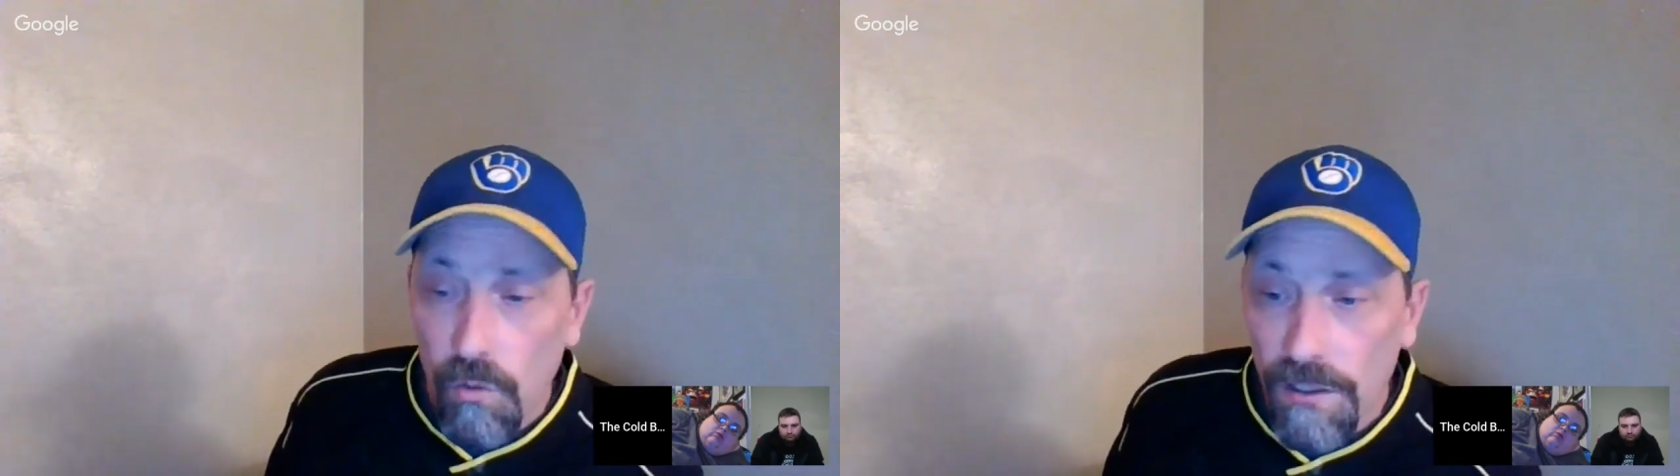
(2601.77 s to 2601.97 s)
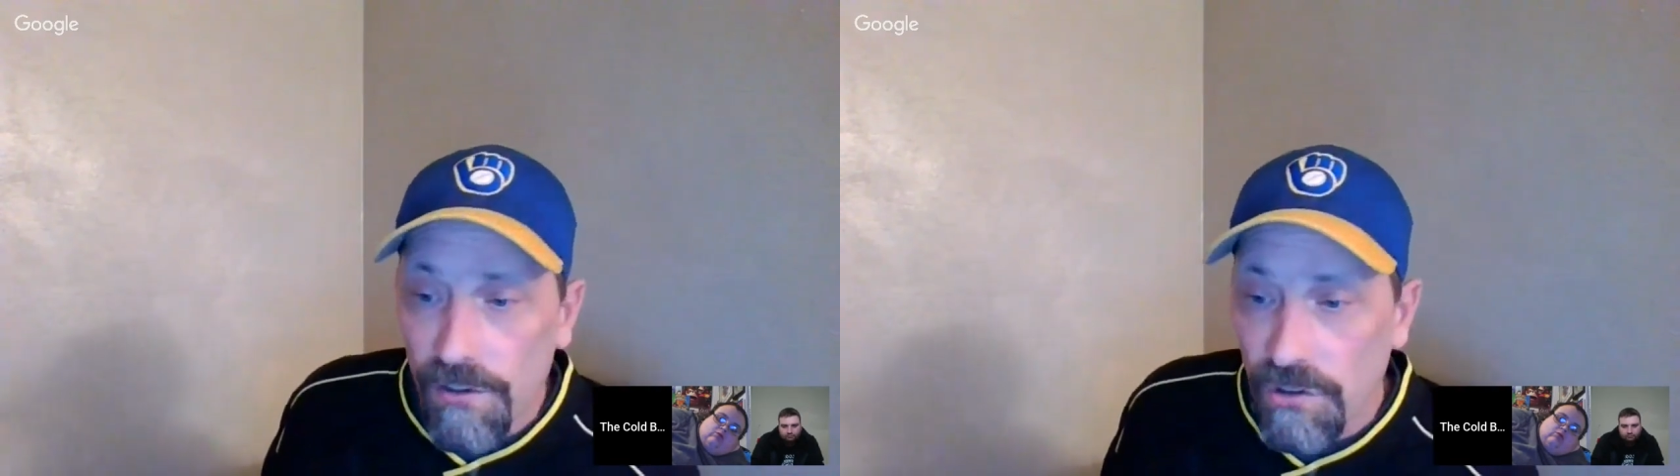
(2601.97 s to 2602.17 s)

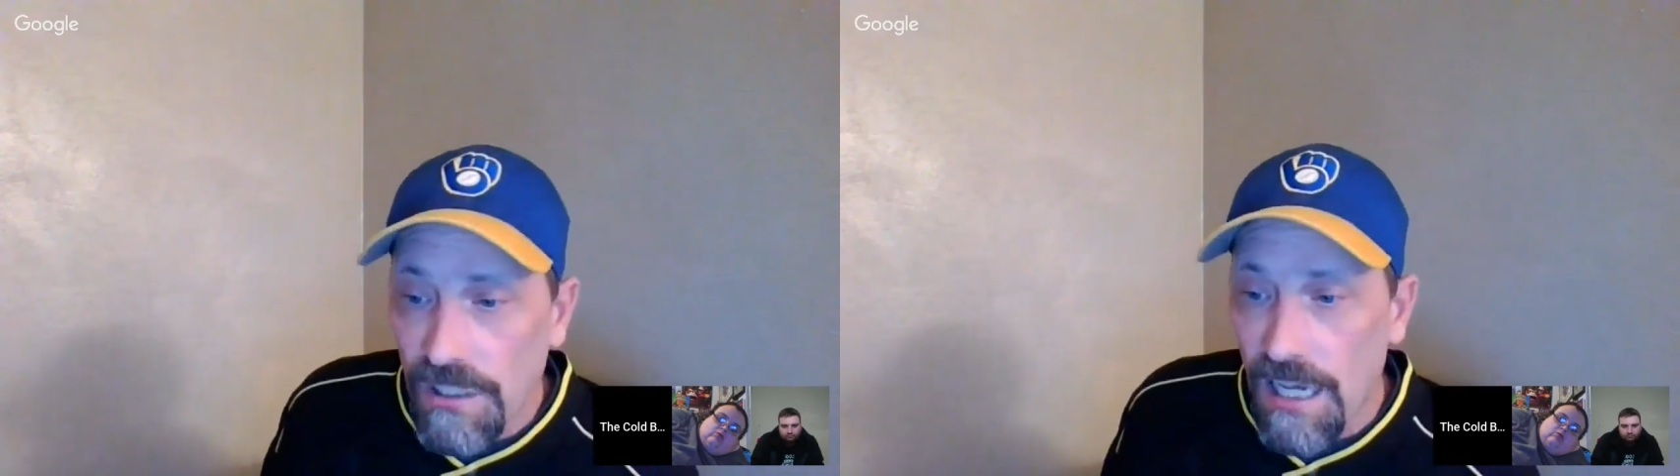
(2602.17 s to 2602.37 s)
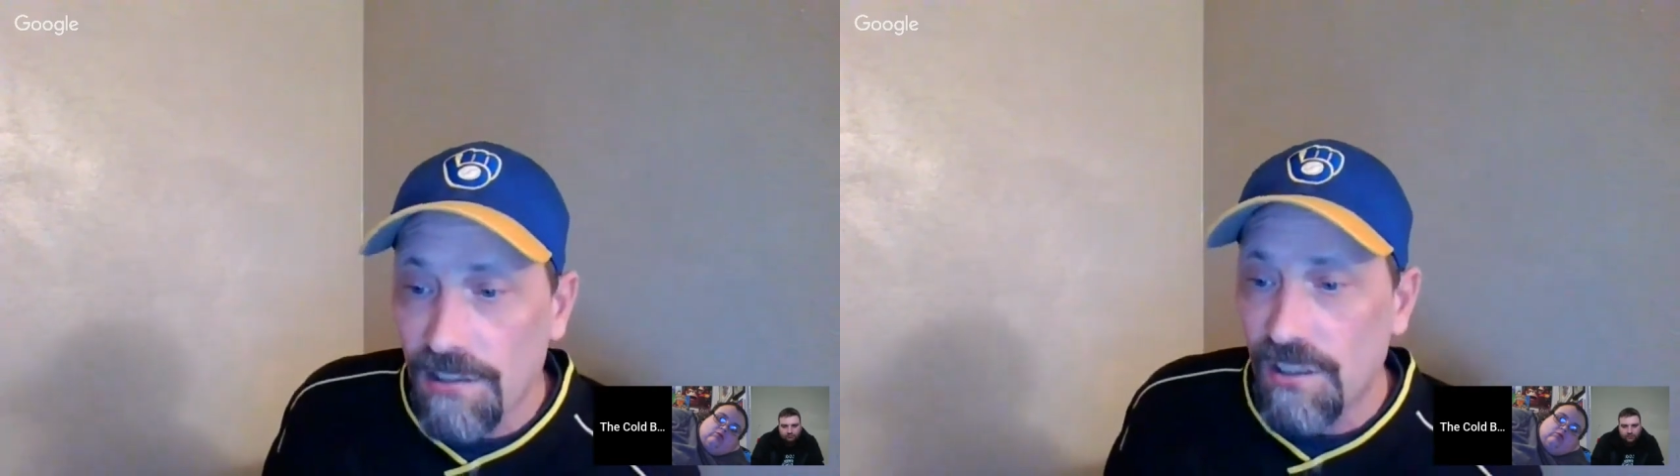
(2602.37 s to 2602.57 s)
one of those
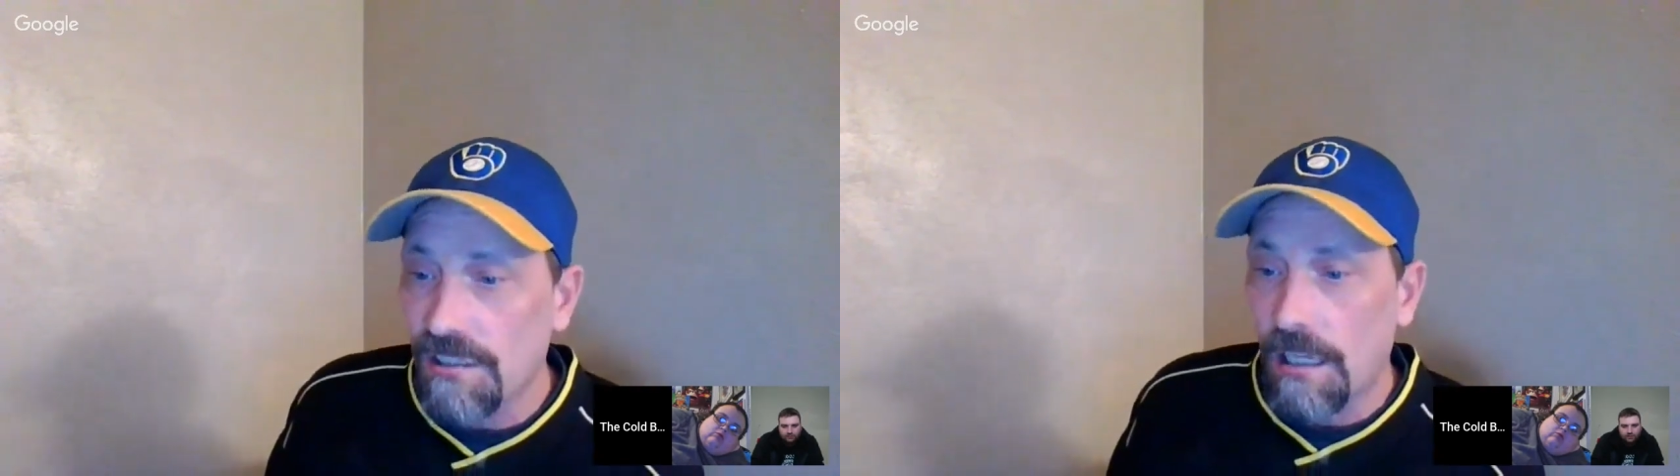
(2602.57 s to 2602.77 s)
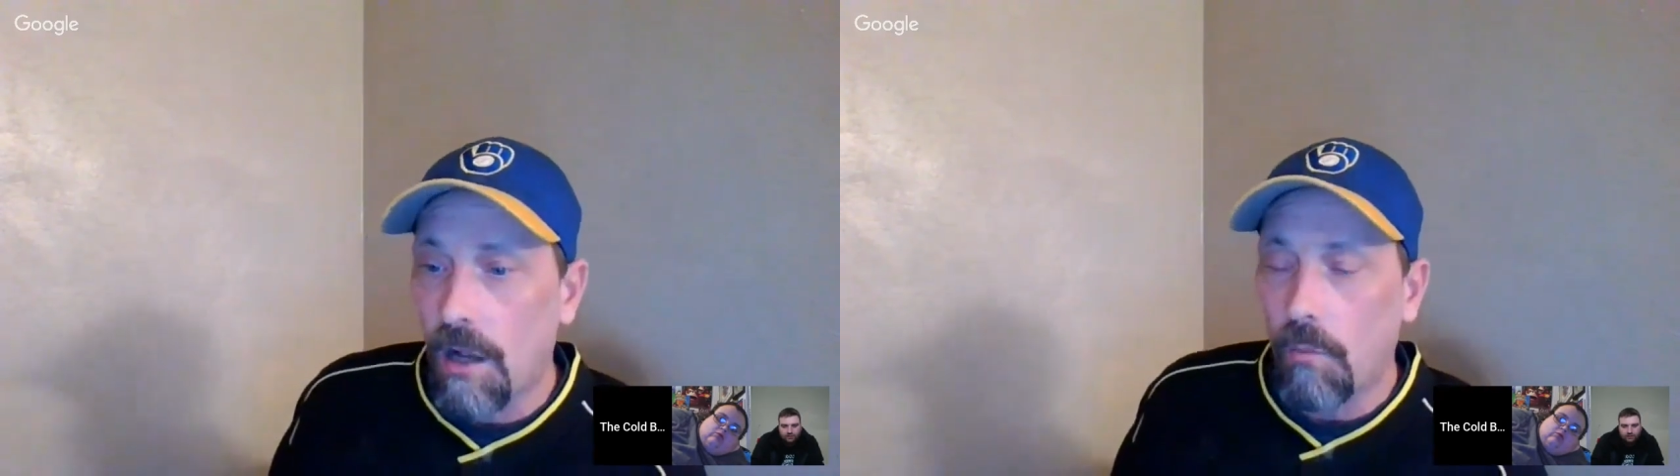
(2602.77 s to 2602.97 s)
guys. He's
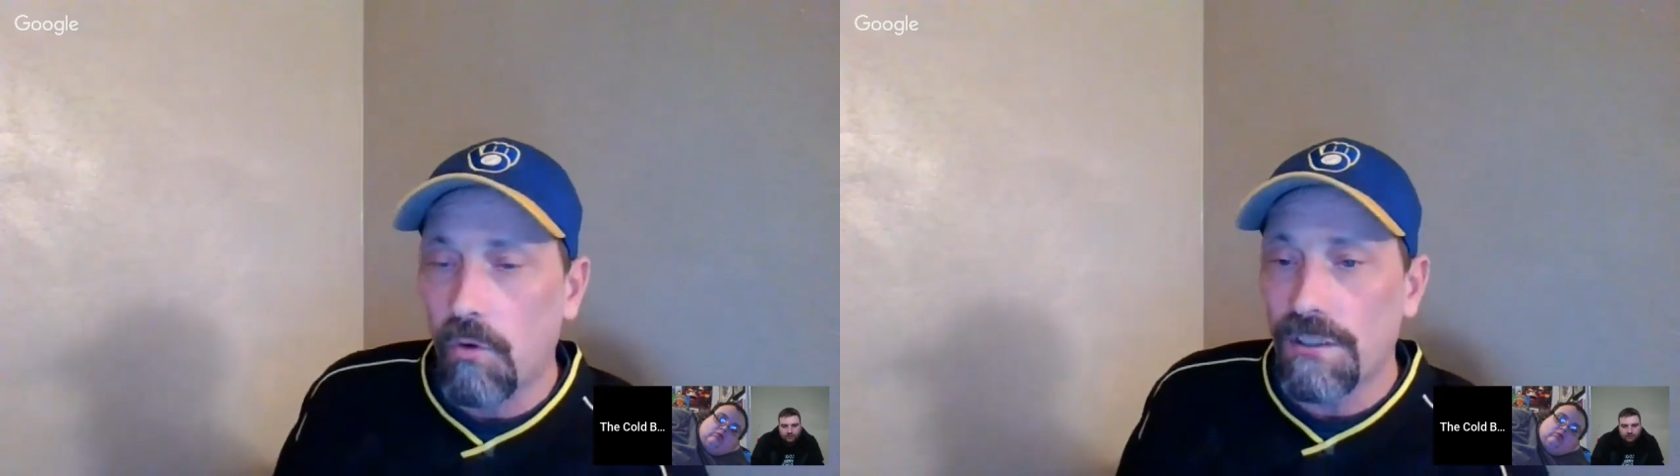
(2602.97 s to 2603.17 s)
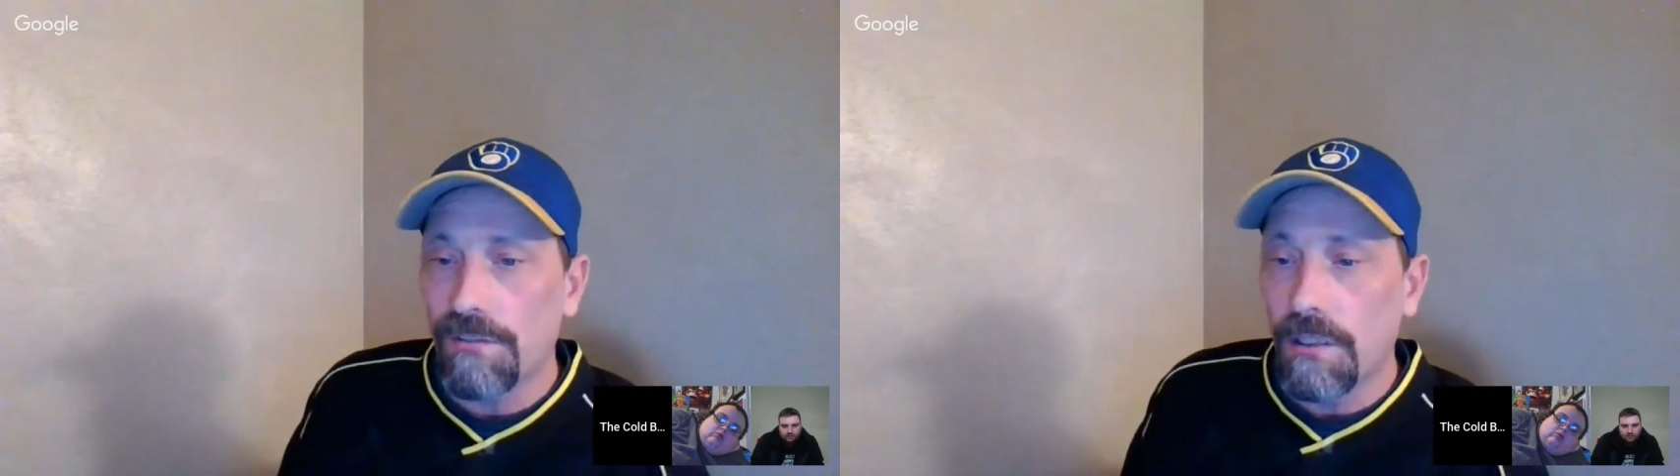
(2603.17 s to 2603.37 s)
a
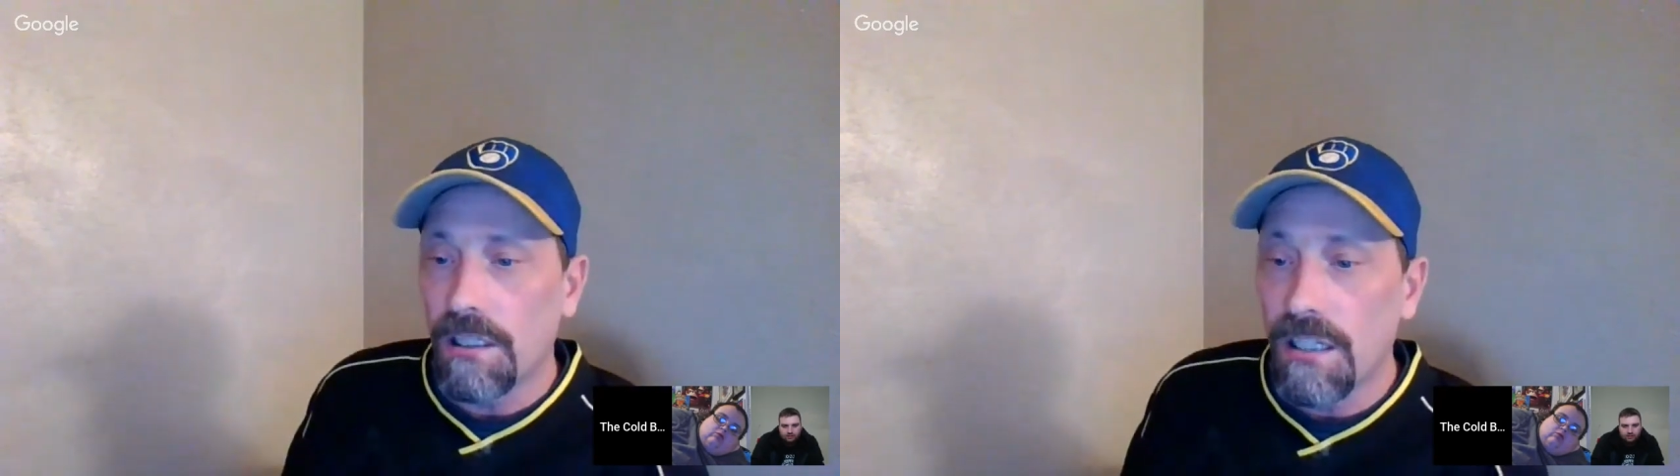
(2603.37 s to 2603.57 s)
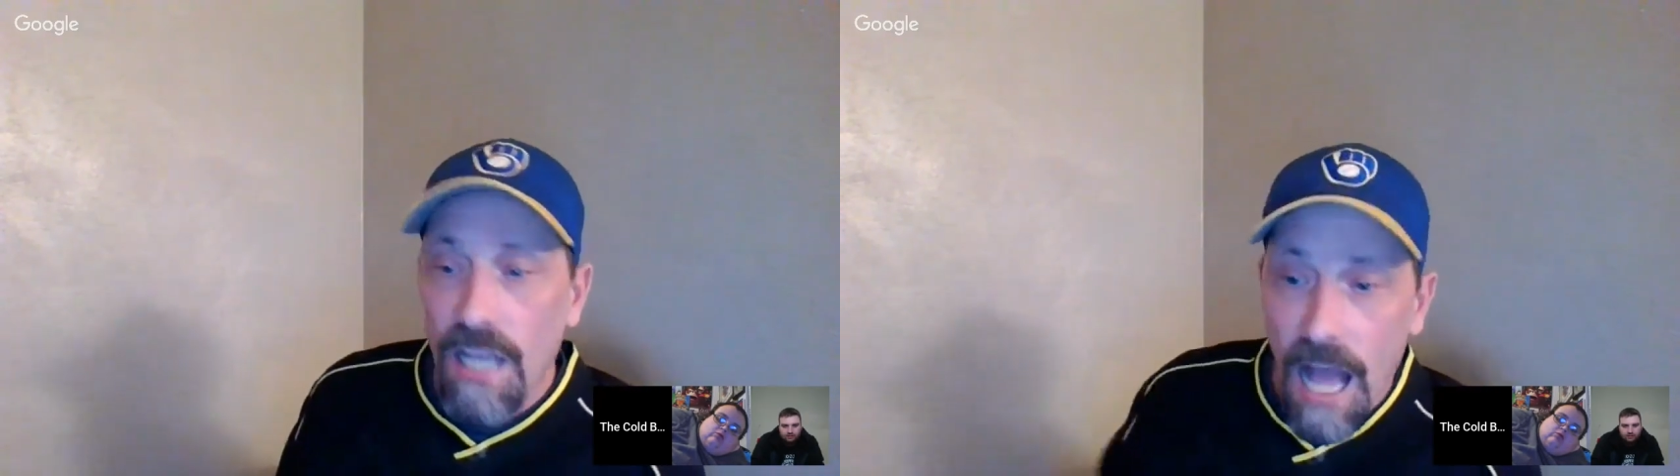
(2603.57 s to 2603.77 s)
Cowboys
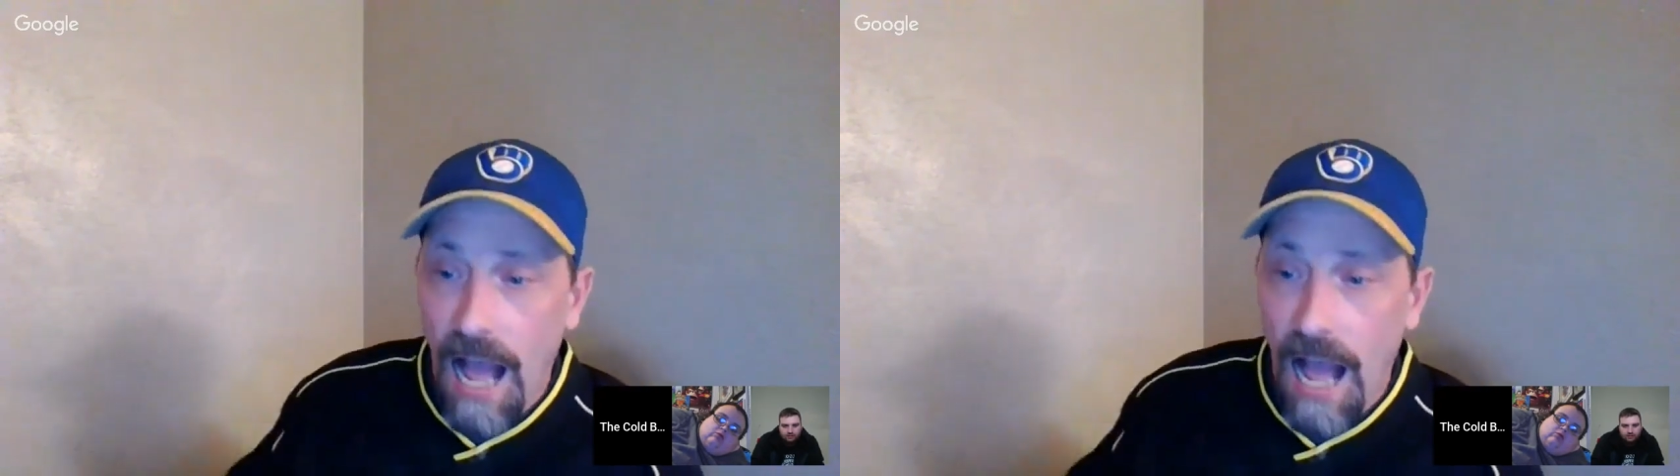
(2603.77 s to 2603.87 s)
fan.